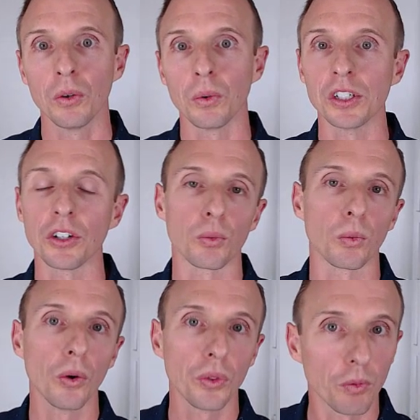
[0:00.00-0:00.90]
We just
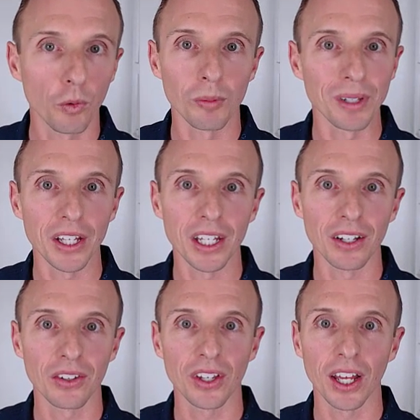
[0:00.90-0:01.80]
wrote the formula in
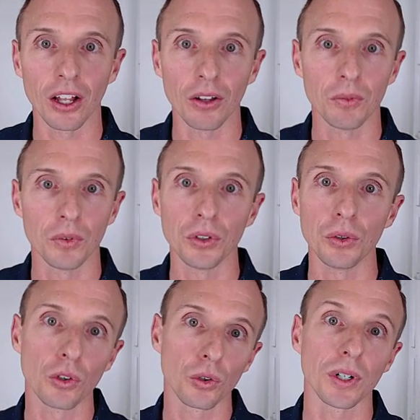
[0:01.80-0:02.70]
a cell
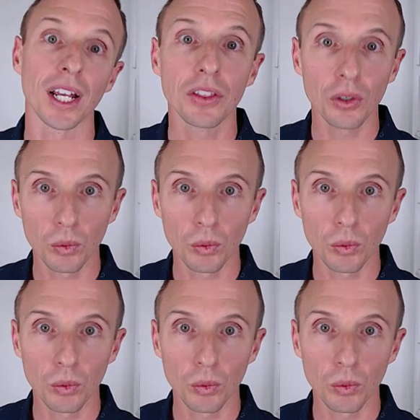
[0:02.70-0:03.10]
to create the